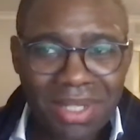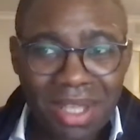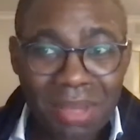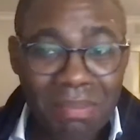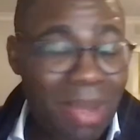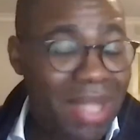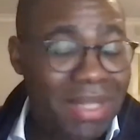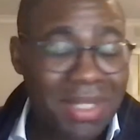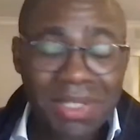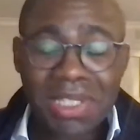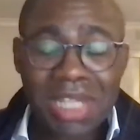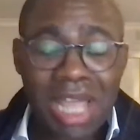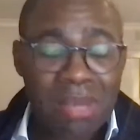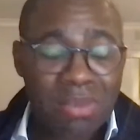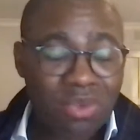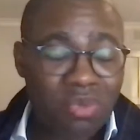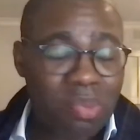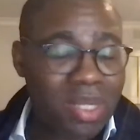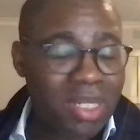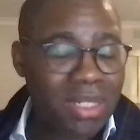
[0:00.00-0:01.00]
By this time,
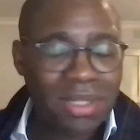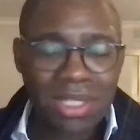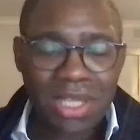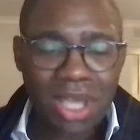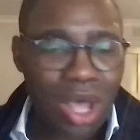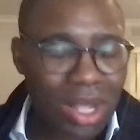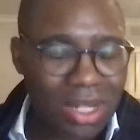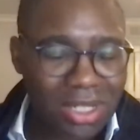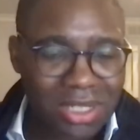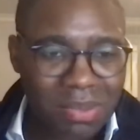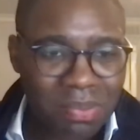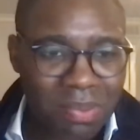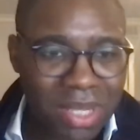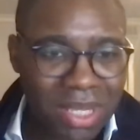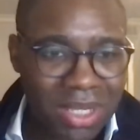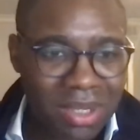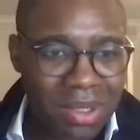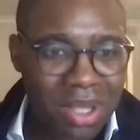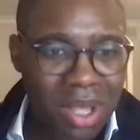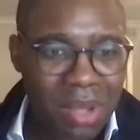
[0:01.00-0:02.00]
you've beaten the odds,
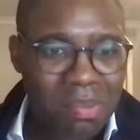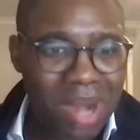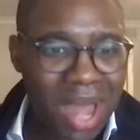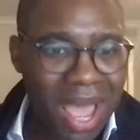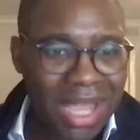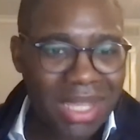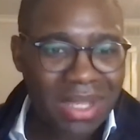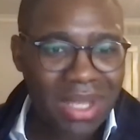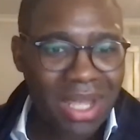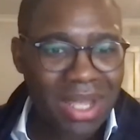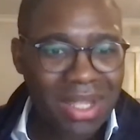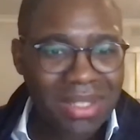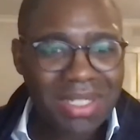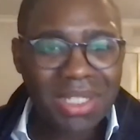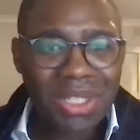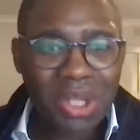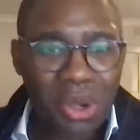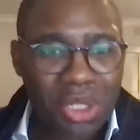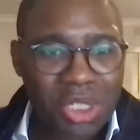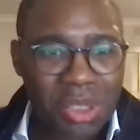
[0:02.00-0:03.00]
being a Black
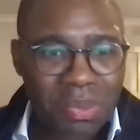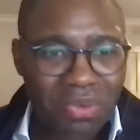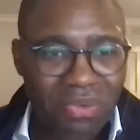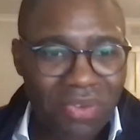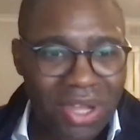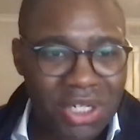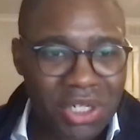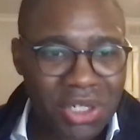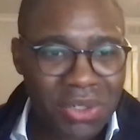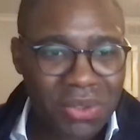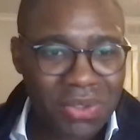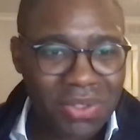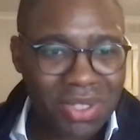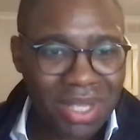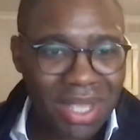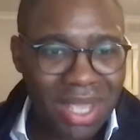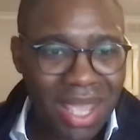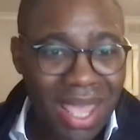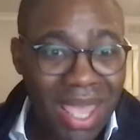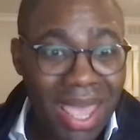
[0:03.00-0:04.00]
technology professionals,
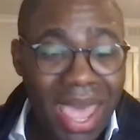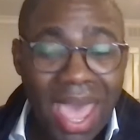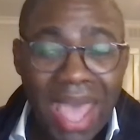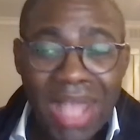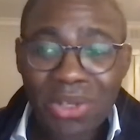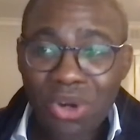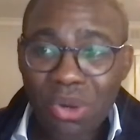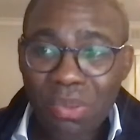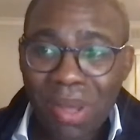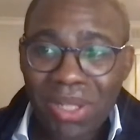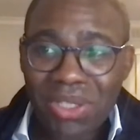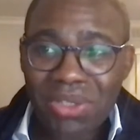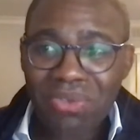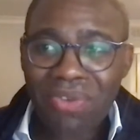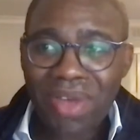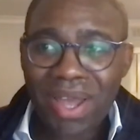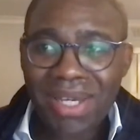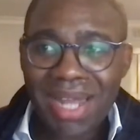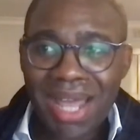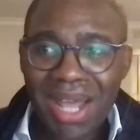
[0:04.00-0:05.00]
and you're about to
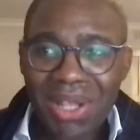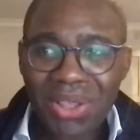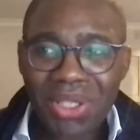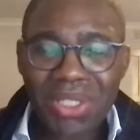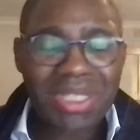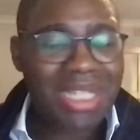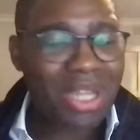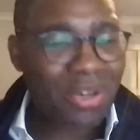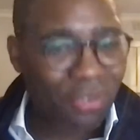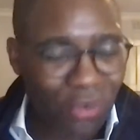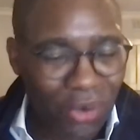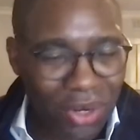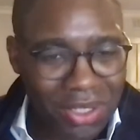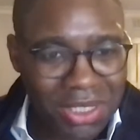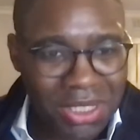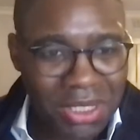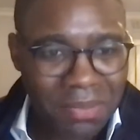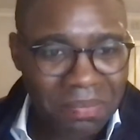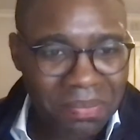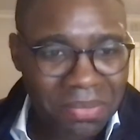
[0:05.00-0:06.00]
find out the
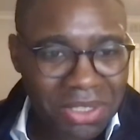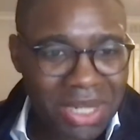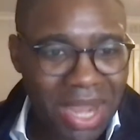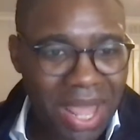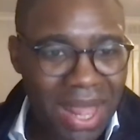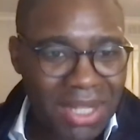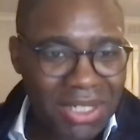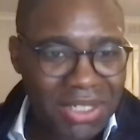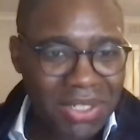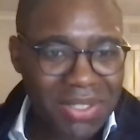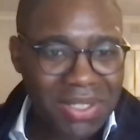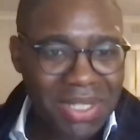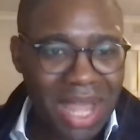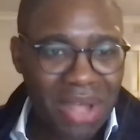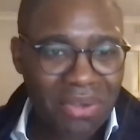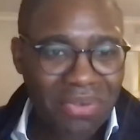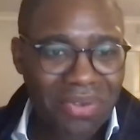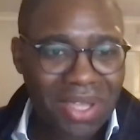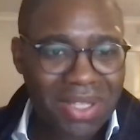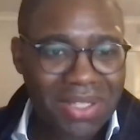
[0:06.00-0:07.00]
different challenges now
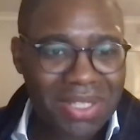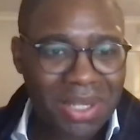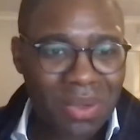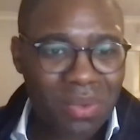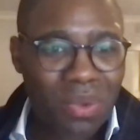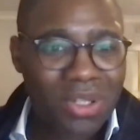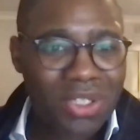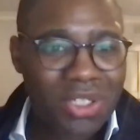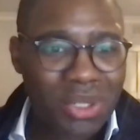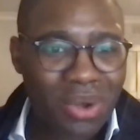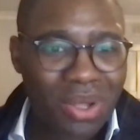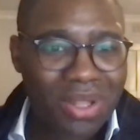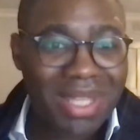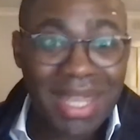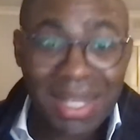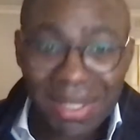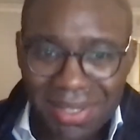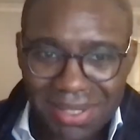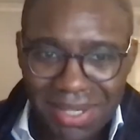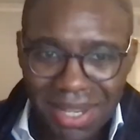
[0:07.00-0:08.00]
facing once you're on the
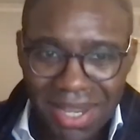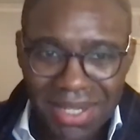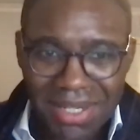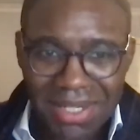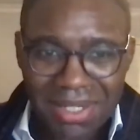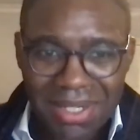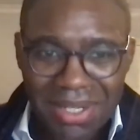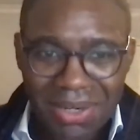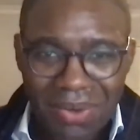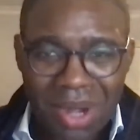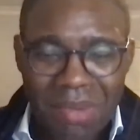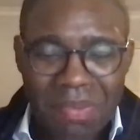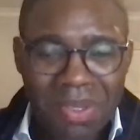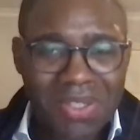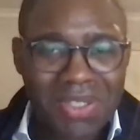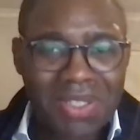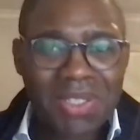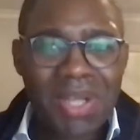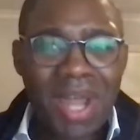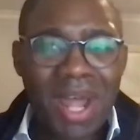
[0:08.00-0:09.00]
inside, right?
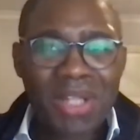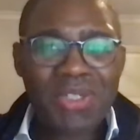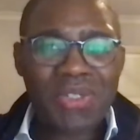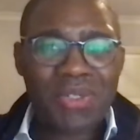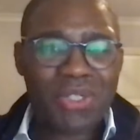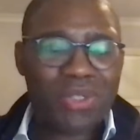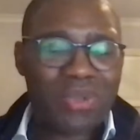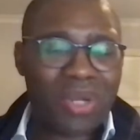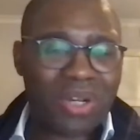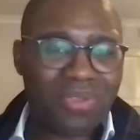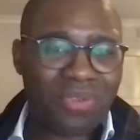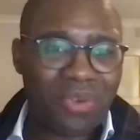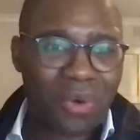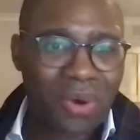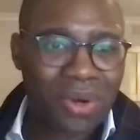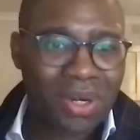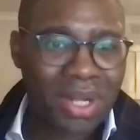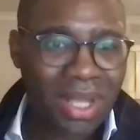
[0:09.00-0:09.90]
Because it's not so straightforward.